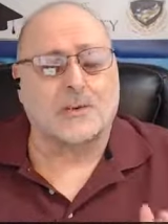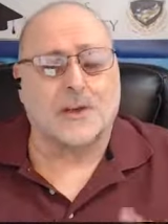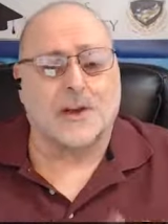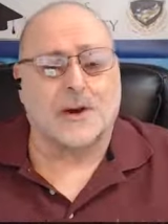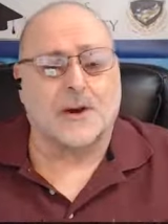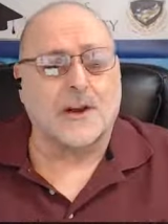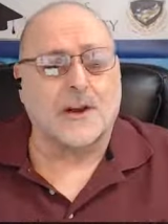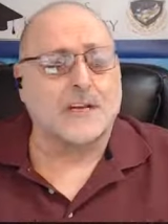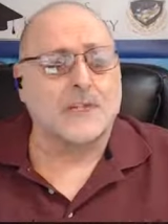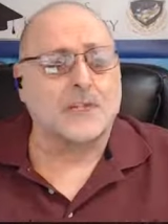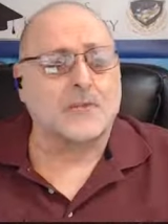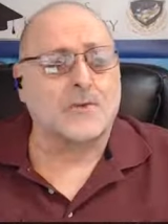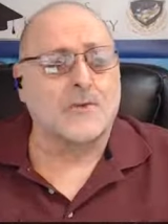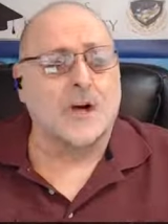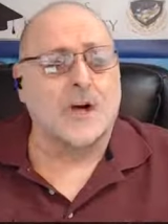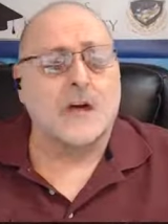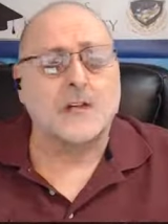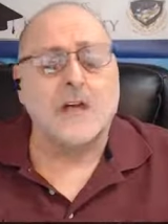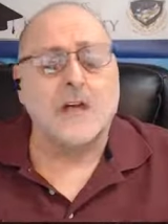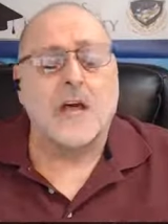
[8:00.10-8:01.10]
with our natural
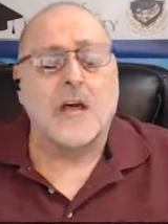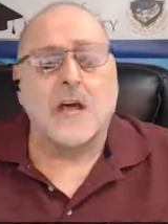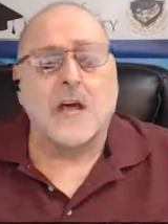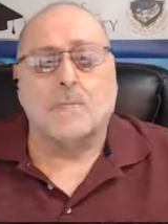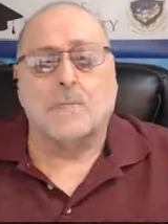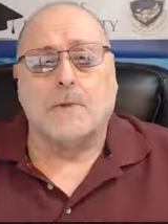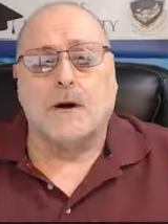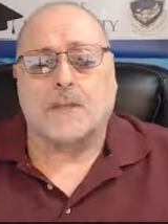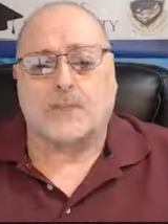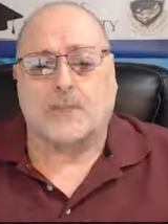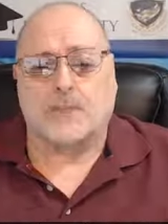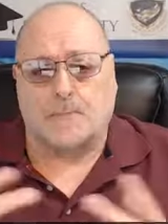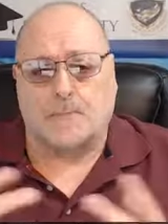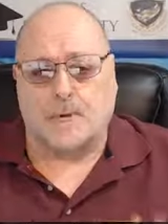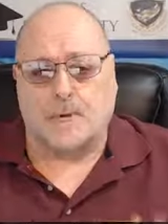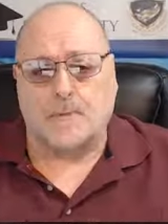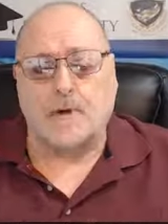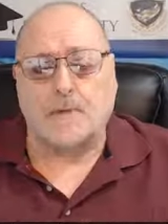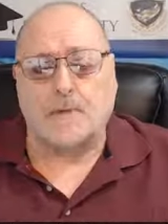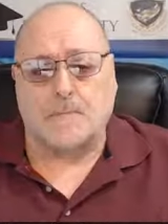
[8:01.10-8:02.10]
eyes, but
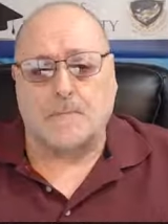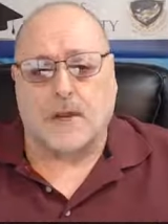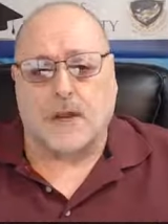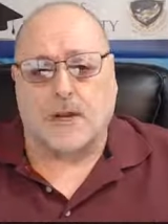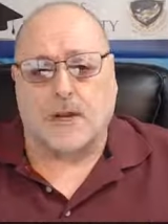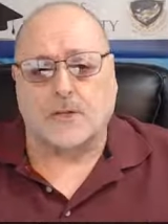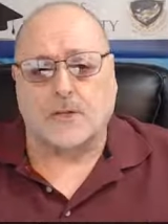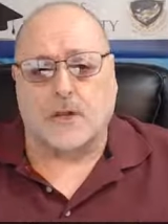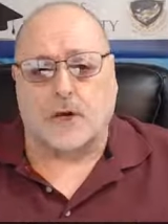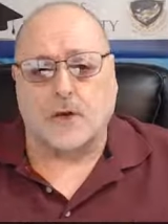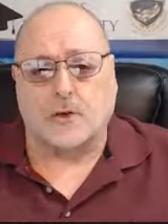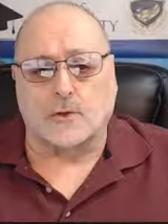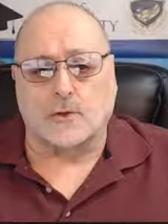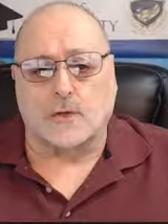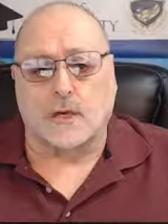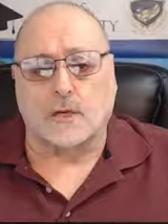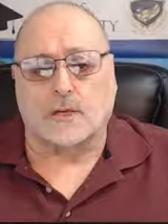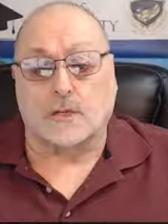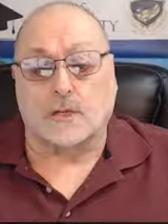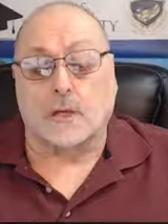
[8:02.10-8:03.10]
spirit beings are
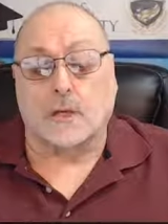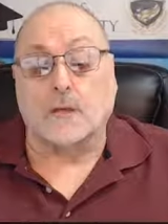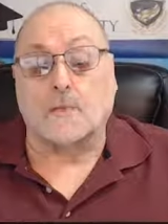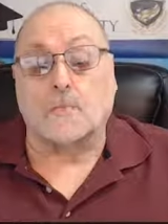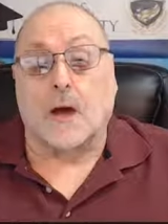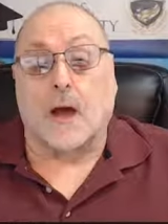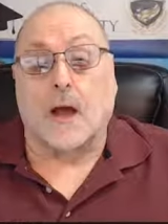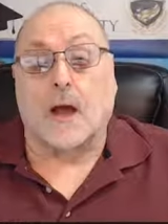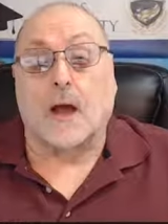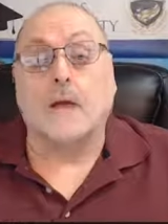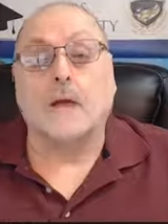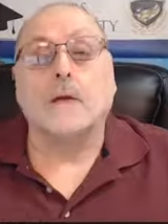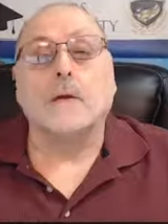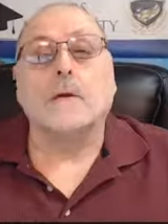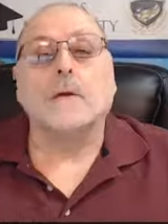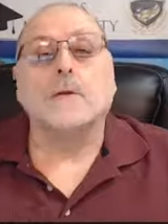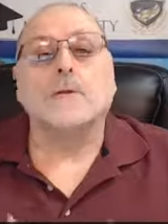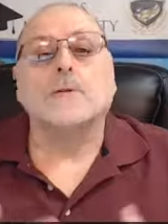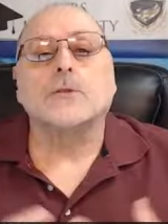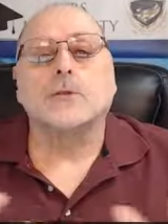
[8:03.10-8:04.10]
usually seen by
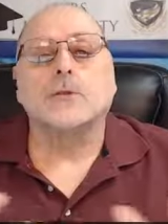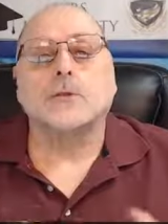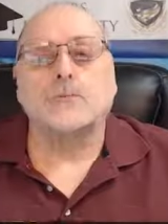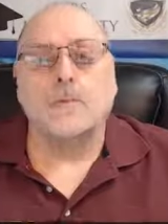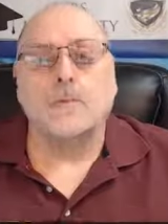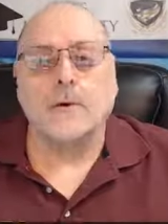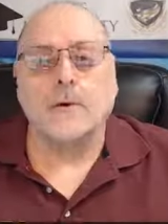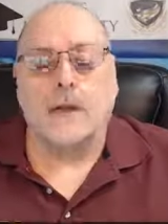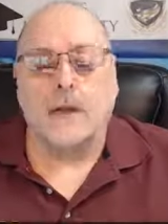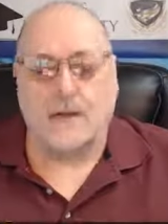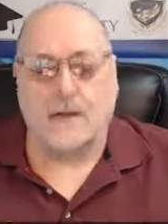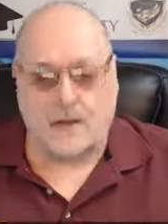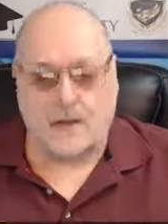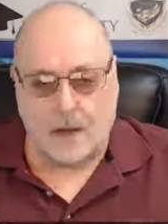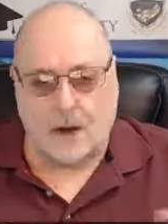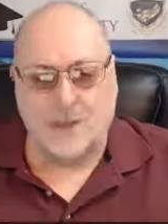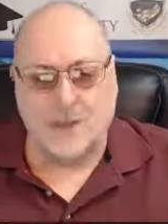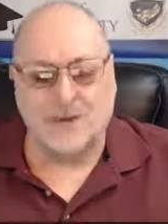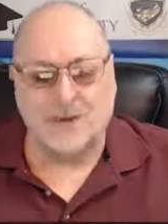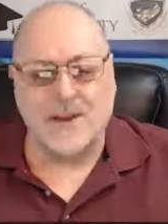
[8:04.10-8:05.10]
spirit,
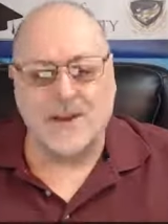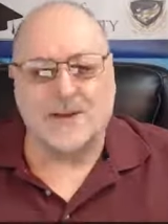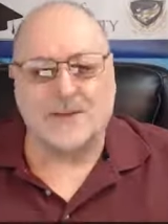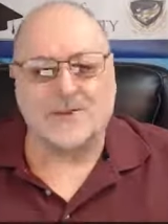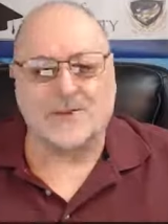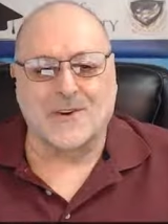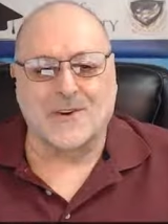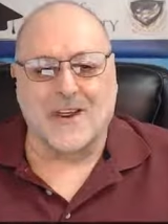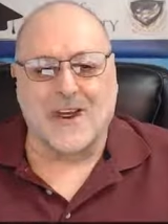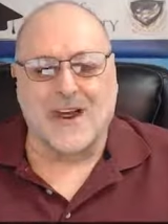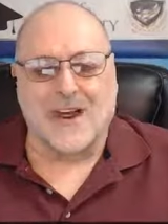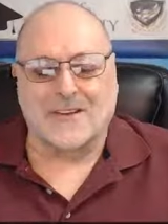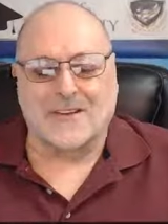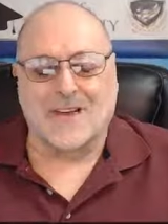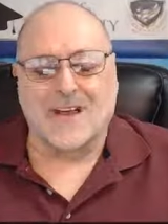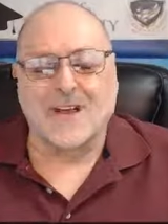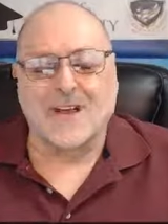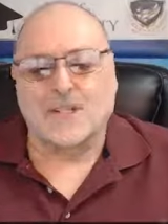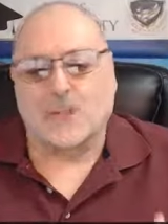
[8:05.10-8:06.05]
not with natural eyes.